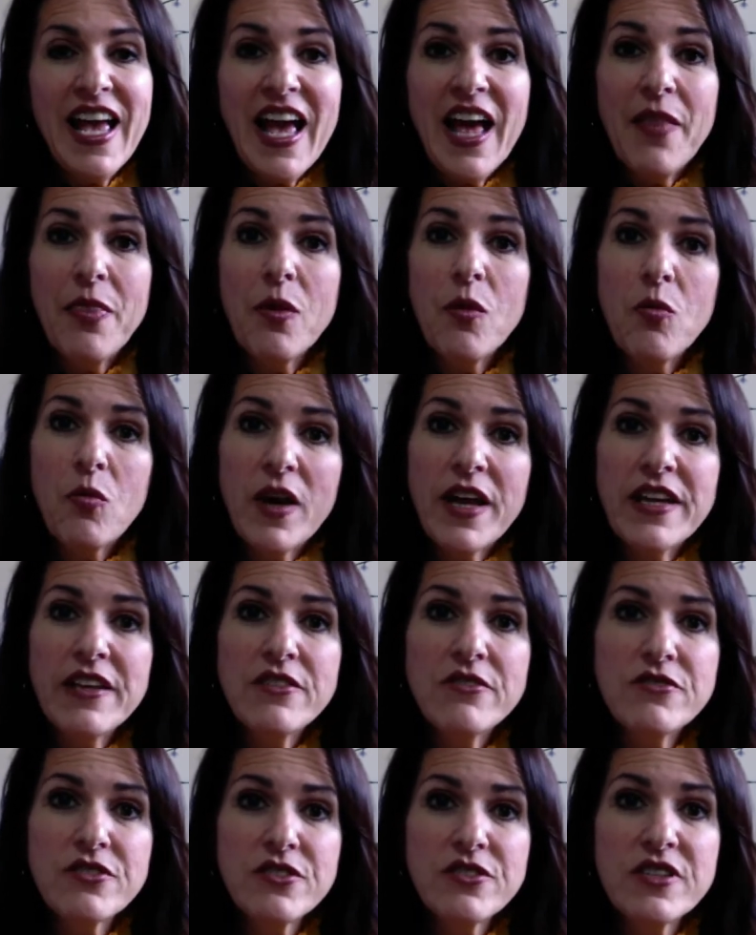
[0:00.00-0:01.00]
And the way
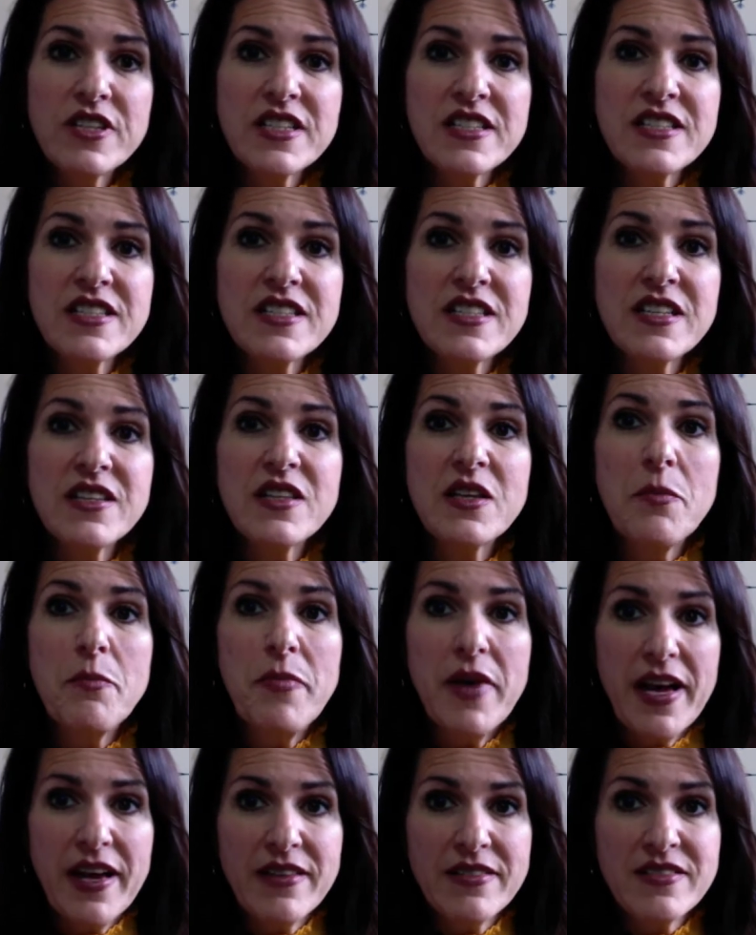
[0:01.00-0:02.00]
you do this the
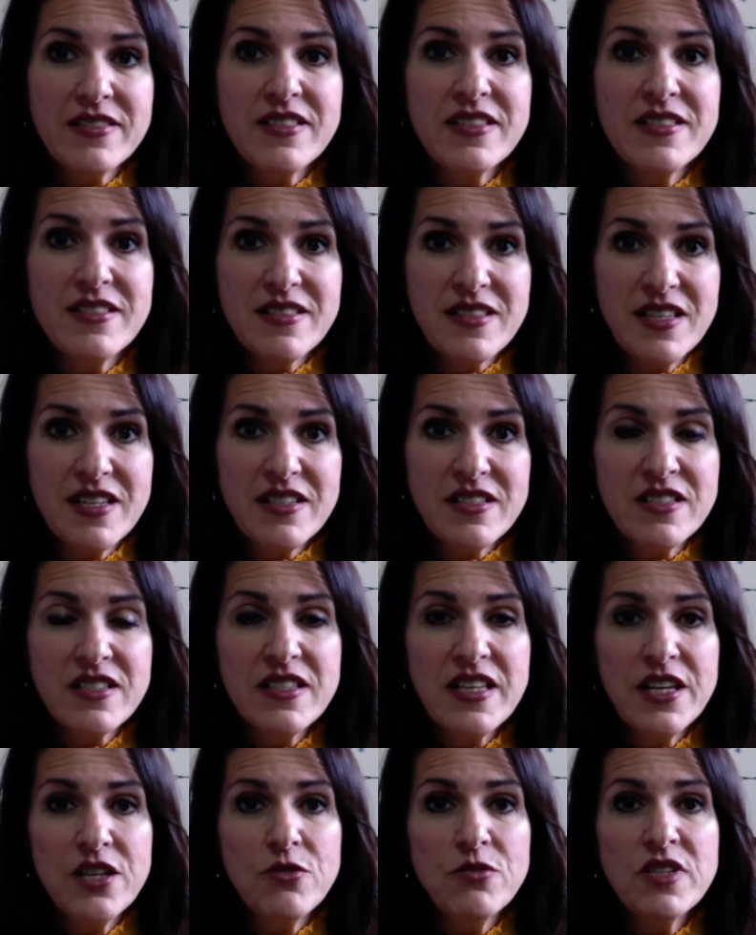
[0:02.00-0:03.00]
best is this
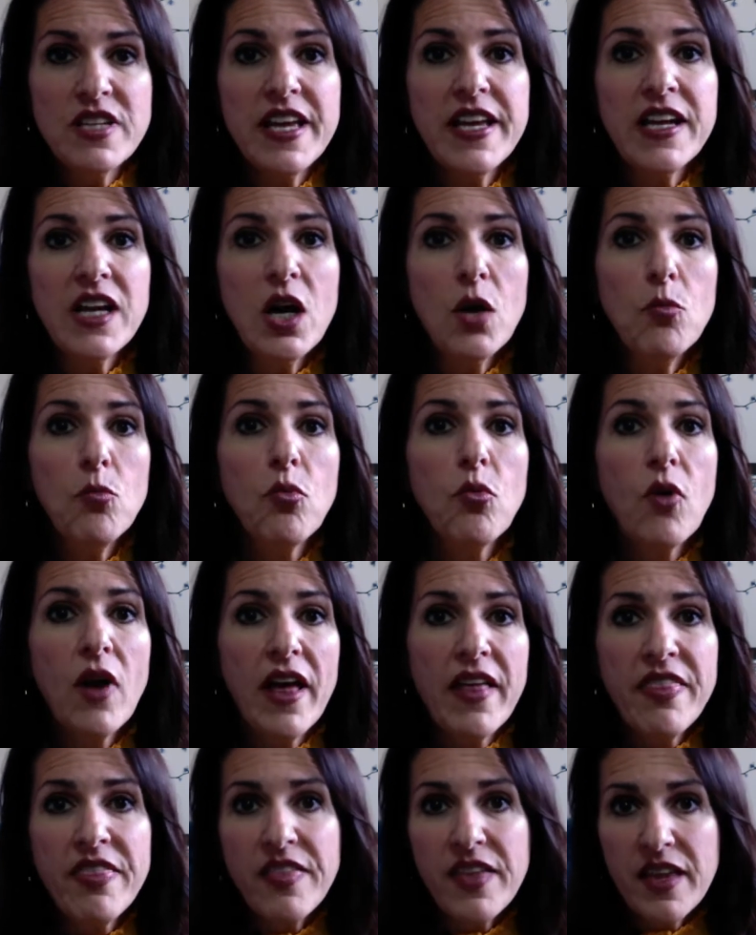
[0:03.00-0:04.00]
that you take a
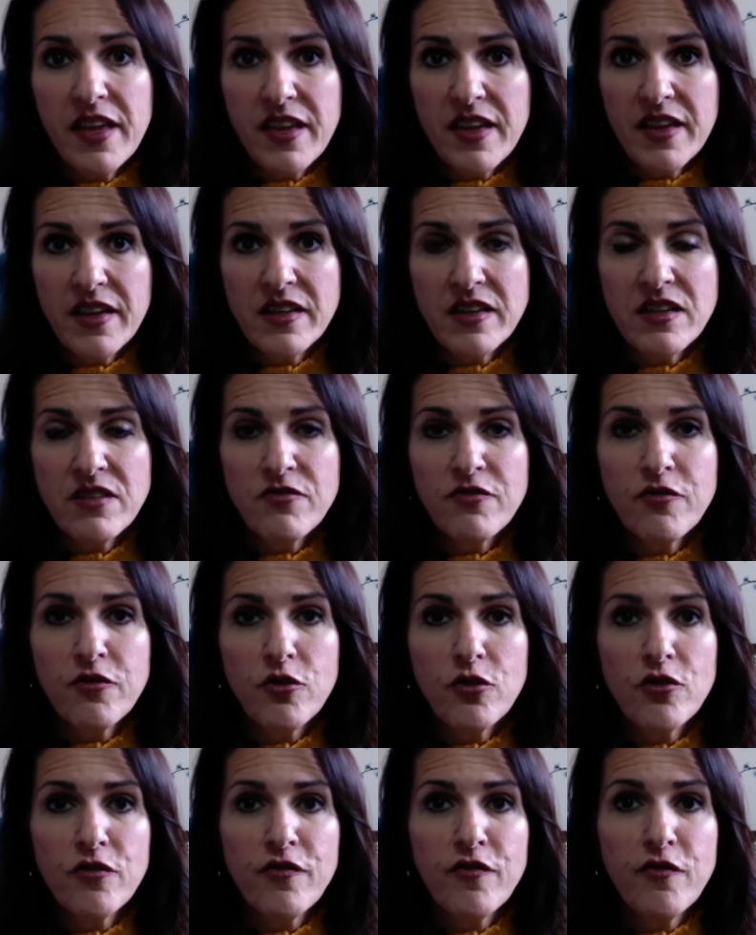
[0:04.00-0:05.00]
breath in
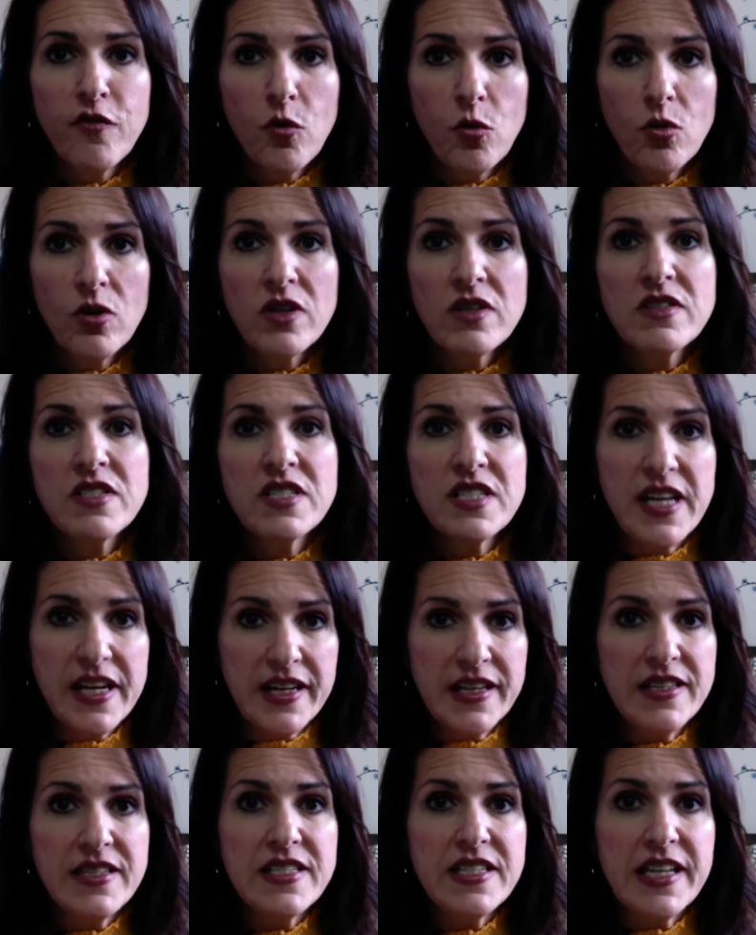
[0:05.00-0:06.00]
for 4
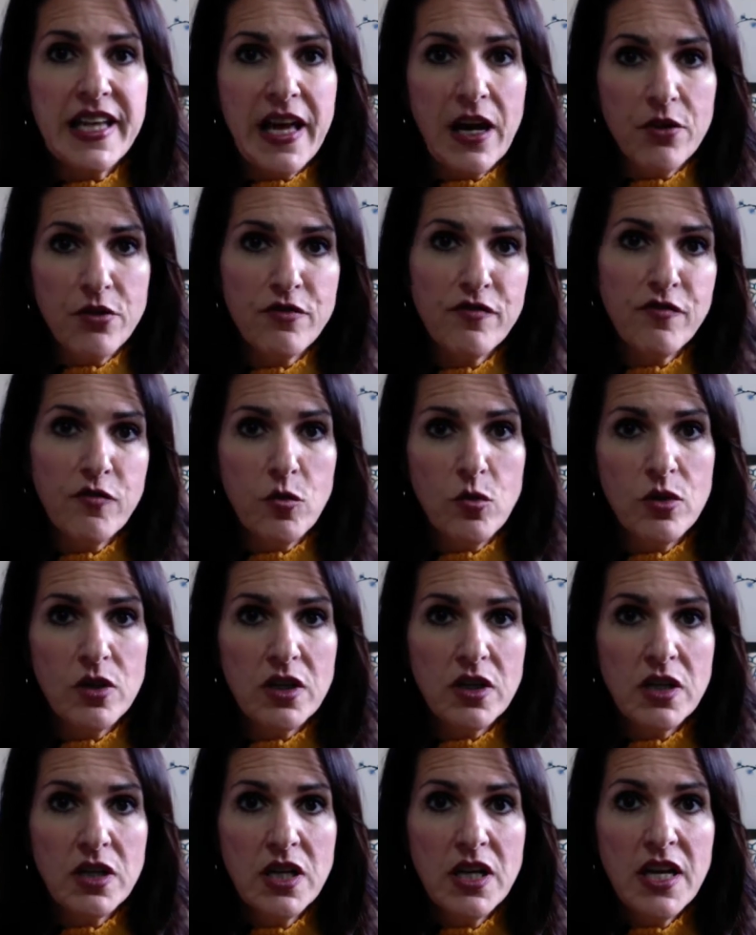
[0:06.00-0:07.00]
seconds, a count of
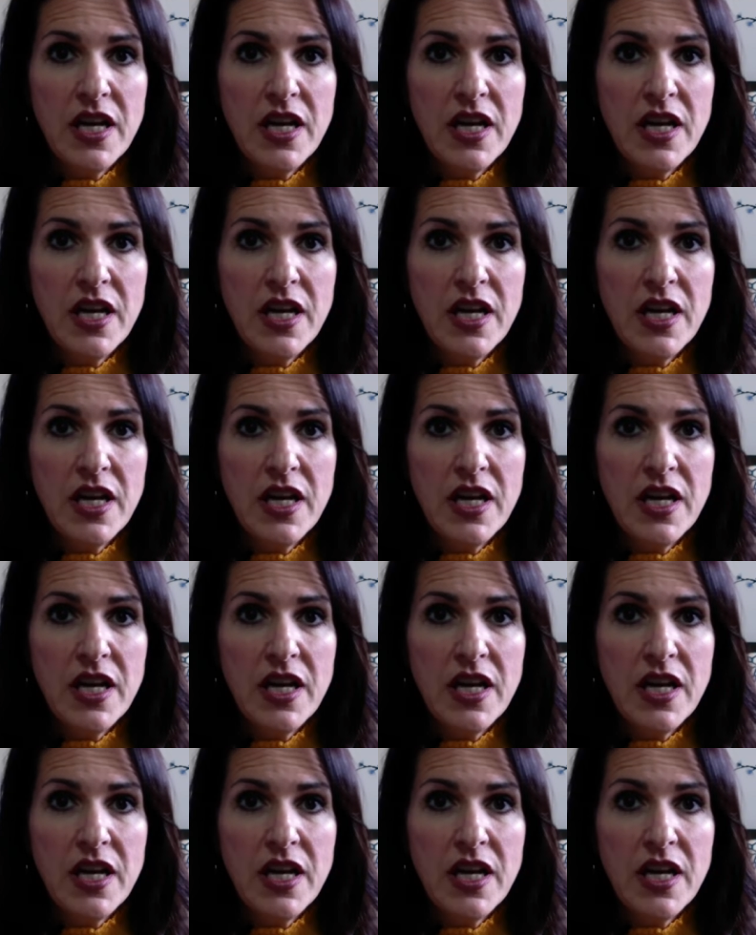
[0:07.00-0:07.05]
4,